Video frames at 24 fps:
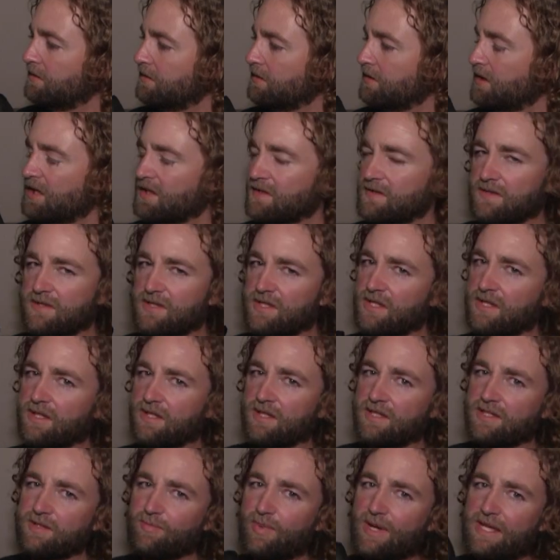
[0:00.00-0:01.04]
It's
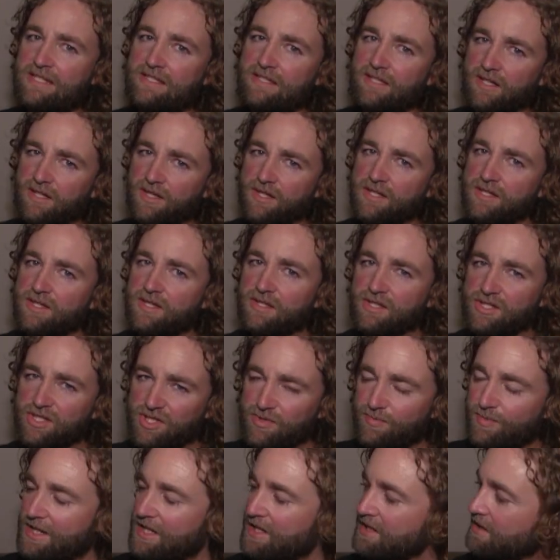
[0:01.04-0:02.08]
basically
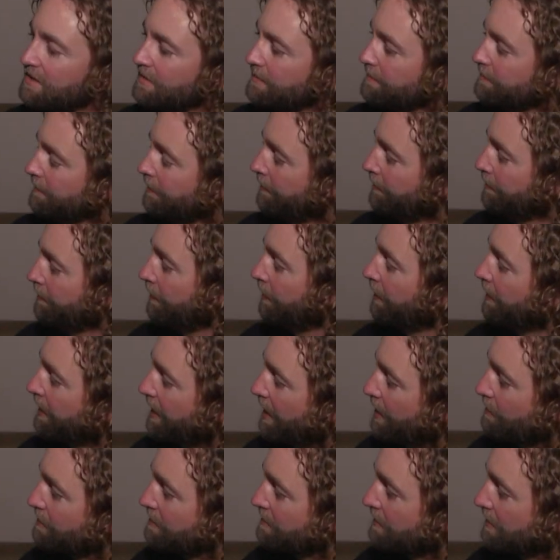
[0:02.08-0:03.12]
the medium that
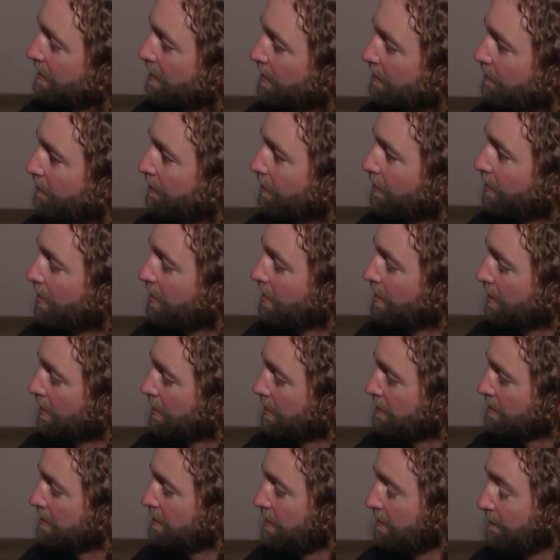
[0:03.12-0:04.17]
I was looking for,
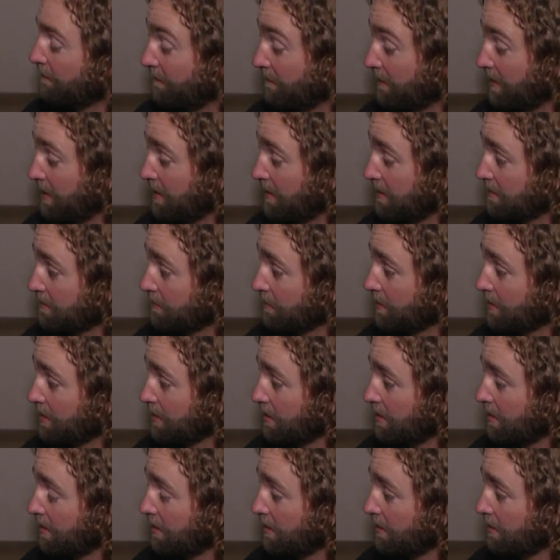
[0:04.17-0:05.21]
so the fit is really
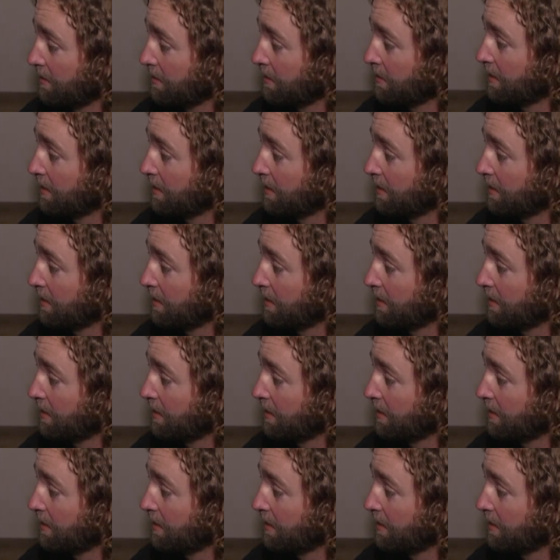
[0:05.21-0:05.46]
good.